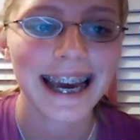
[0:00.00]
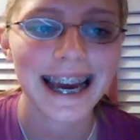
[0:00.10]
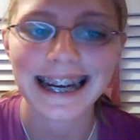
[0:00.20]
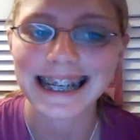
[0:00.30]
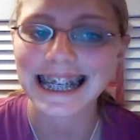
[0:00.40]

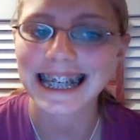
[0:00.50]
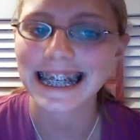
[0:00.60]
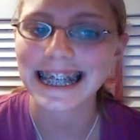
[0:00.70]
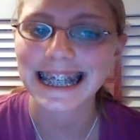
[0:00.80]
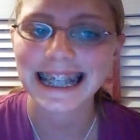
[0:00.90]
And
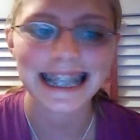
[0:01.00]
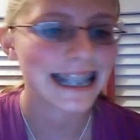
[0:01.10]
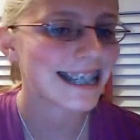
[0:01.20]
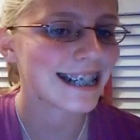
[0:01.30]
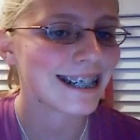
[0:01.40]
each
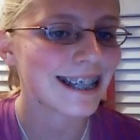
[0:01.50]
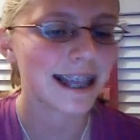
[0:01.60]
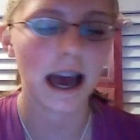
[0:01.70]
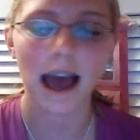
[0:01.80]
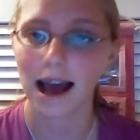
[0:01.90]
tooth
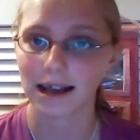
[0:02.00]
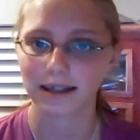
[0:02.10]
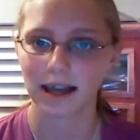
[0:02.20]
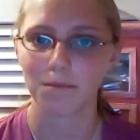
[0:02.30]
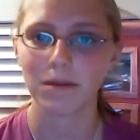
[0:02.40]
has
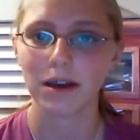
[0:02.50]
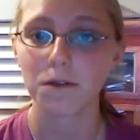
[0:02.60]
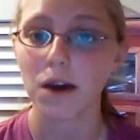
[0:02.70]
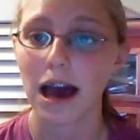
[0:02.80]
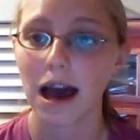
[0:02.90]
them.
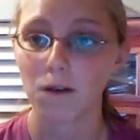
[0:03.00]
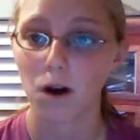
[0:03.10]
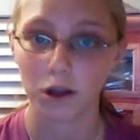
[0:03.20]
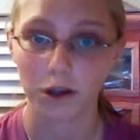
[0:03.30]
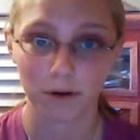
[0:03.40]
If you have
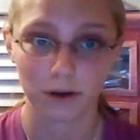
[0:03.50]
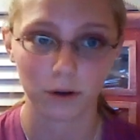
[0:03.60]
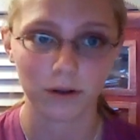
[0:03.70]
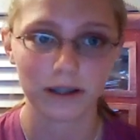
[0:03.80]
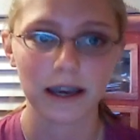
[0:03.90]
all your
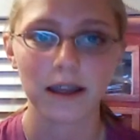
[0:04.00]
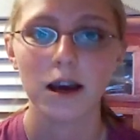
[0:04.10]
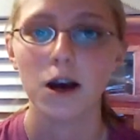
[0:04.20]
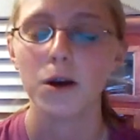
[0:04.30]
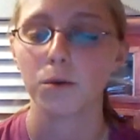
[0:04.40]
adult teeth,
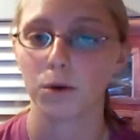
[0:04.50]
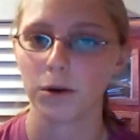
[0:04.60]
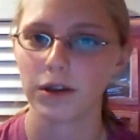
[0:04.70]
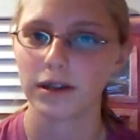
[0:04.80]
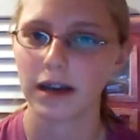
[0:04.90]
your
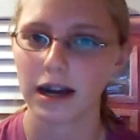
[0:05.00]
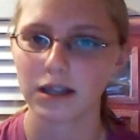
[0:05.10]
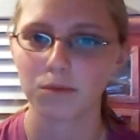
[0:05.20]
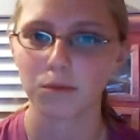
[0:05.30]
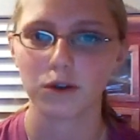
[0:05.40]

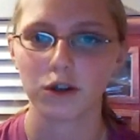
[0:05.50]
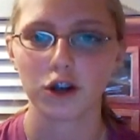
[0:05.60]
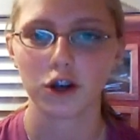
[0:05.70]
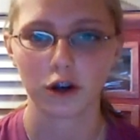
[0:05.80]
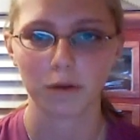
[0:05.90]
orthodontist will
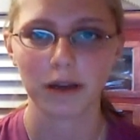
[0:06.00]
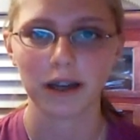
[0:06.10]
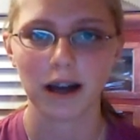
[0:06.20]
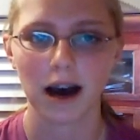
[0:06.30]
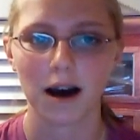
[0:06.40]
determine